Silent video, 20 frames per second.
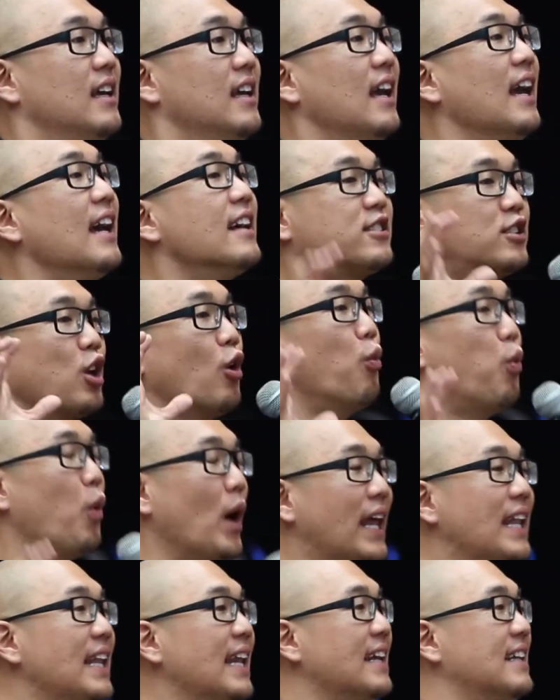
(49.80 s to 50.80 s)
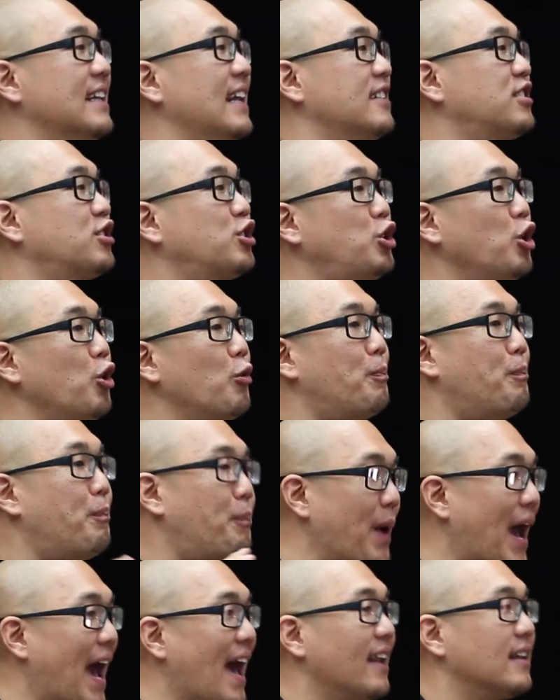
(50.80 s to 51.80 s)
is the willingness to
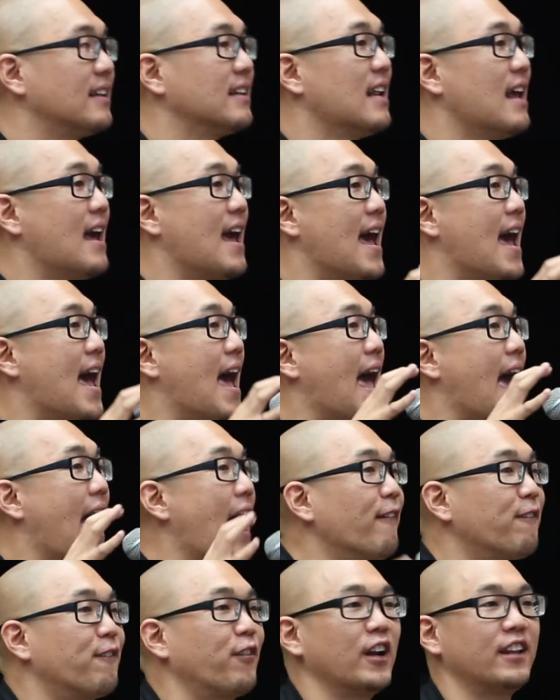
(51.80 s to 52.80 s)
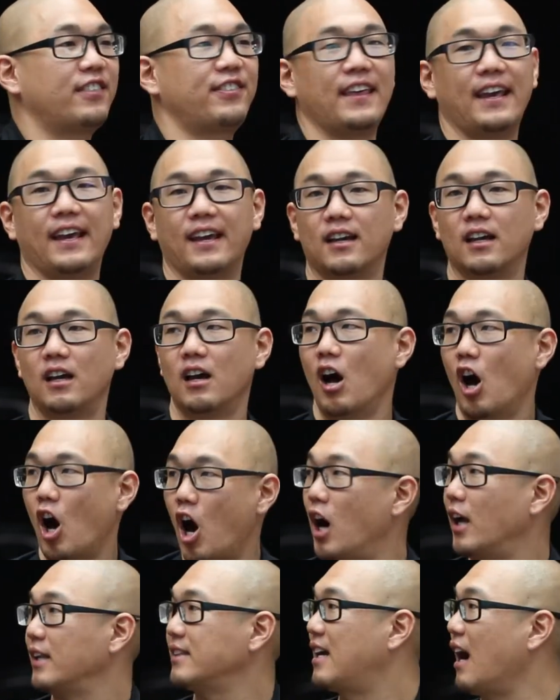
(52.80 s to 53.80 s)
bet everything
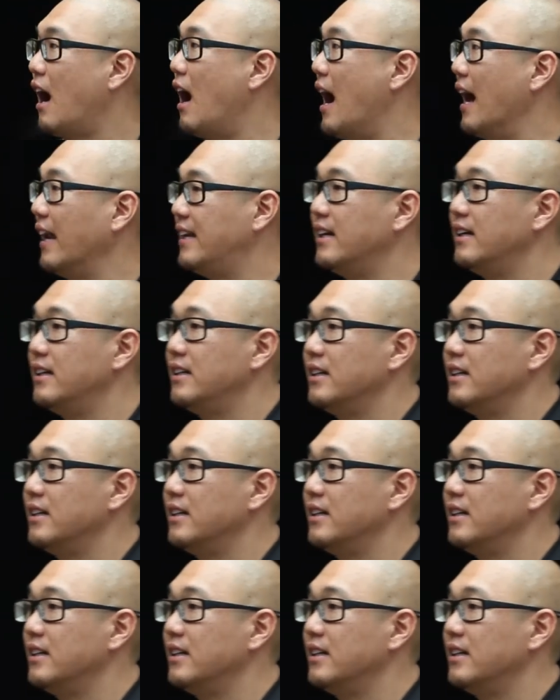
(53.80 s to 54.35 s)
on God.